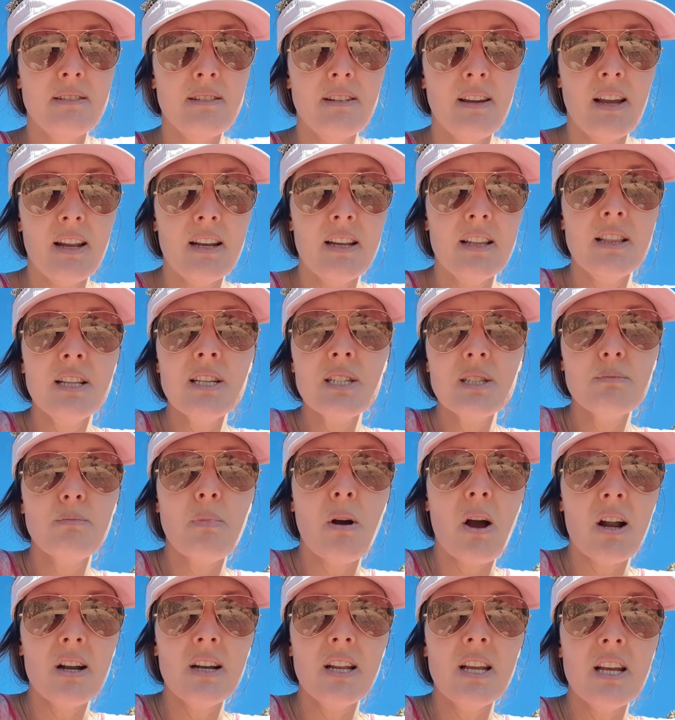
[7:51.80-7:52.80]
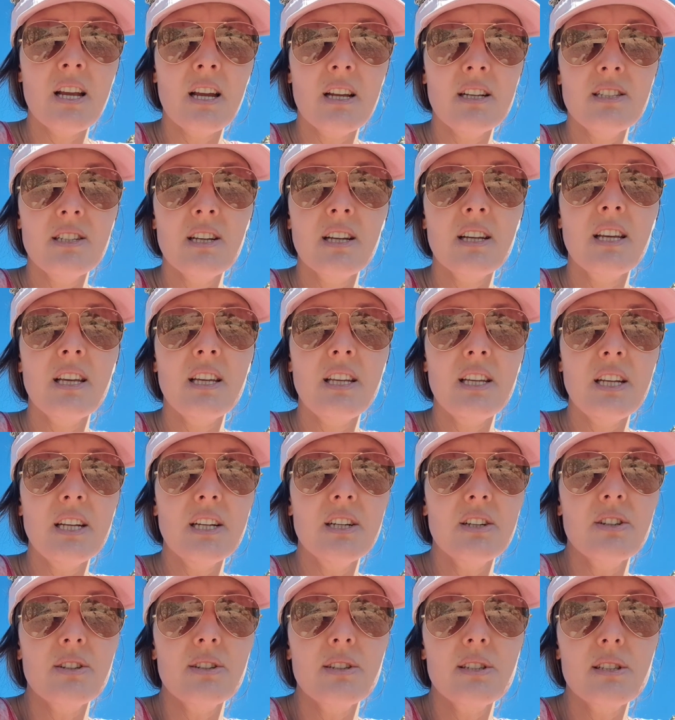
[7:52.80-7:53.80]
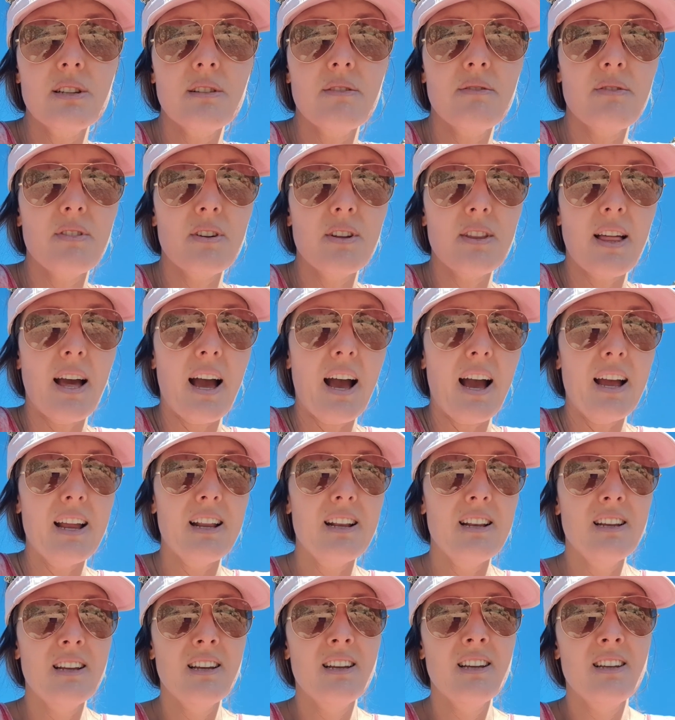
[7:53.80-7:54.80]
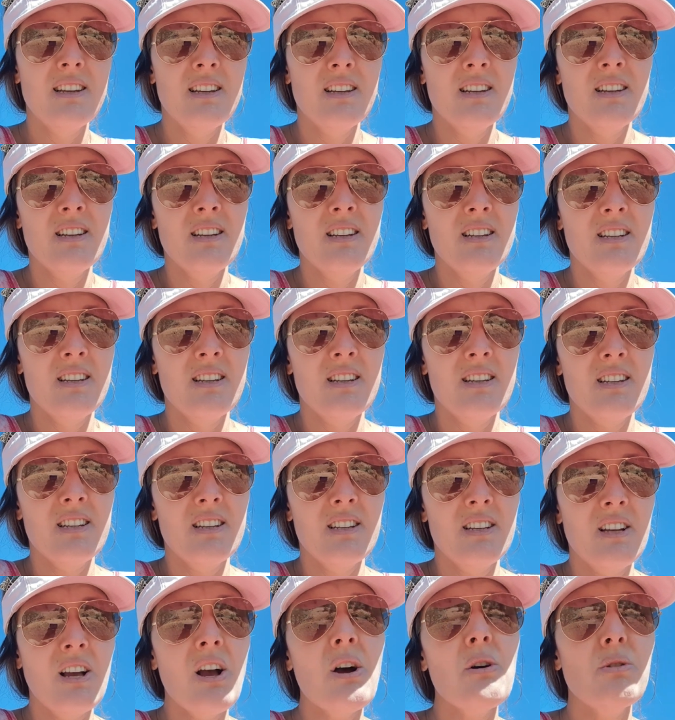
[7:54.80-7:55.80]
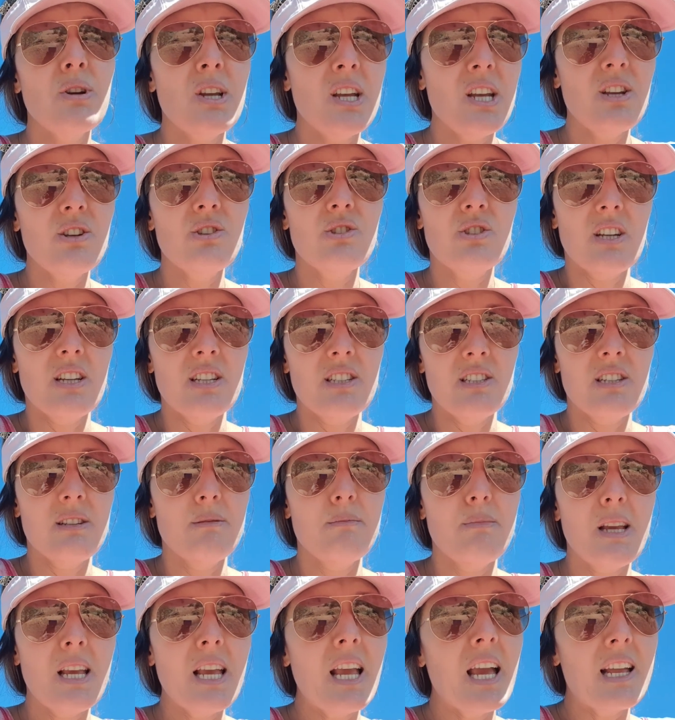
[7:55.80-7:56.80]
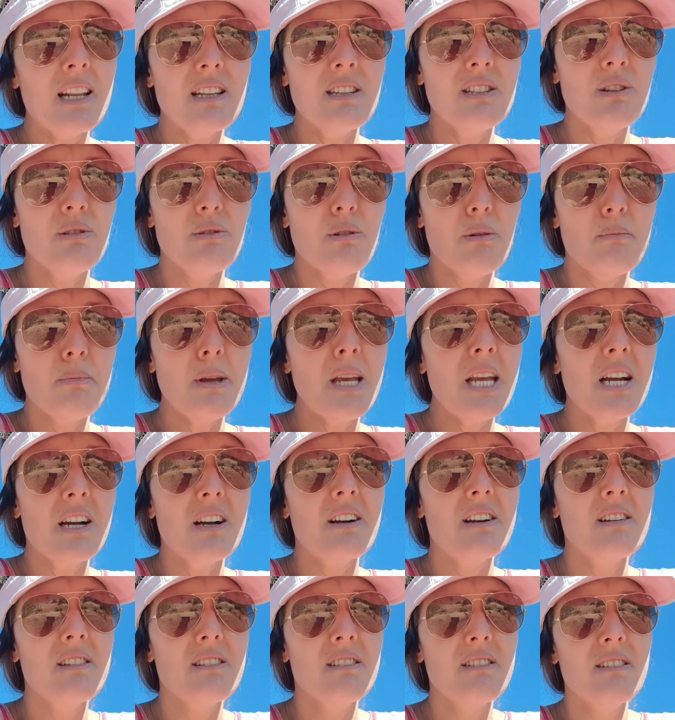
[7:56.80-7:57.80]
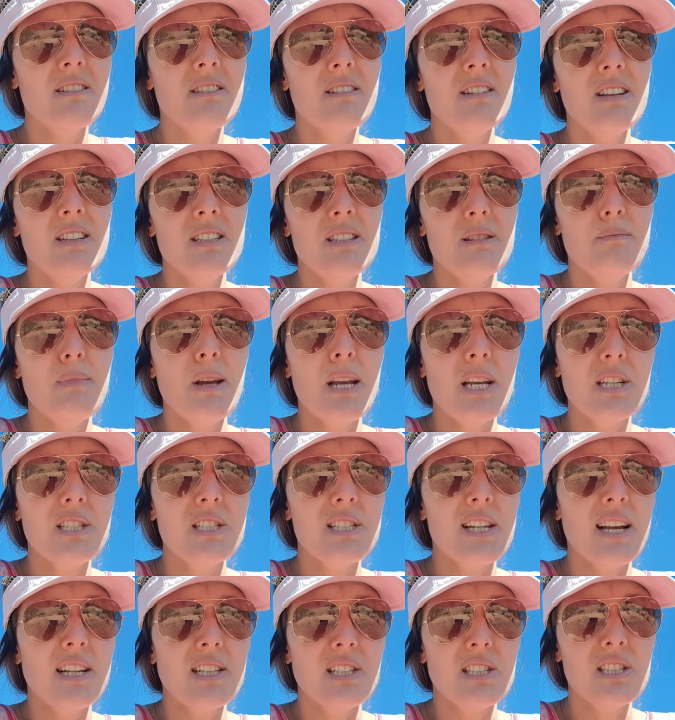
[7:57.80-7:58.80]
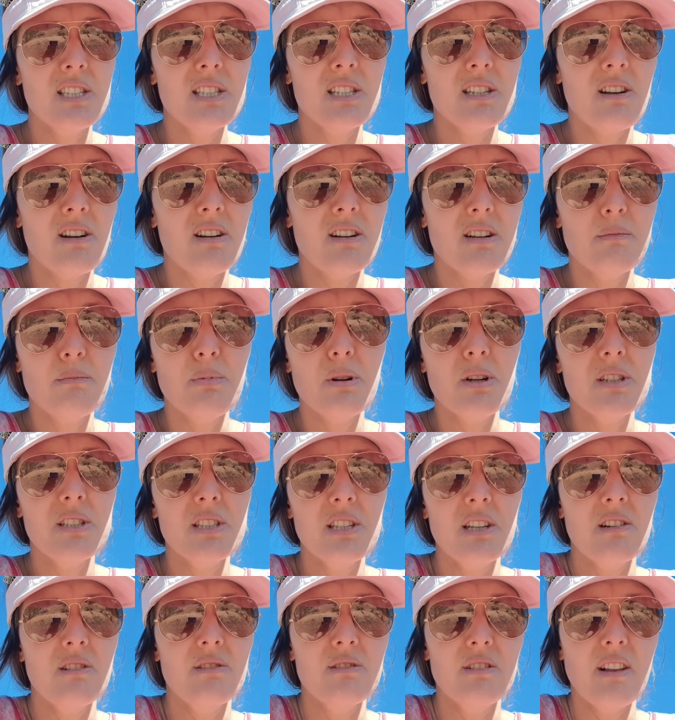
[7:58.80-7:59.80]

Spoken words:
And in this body, it took years for that cohesion to begin to appear and to make sense on a personal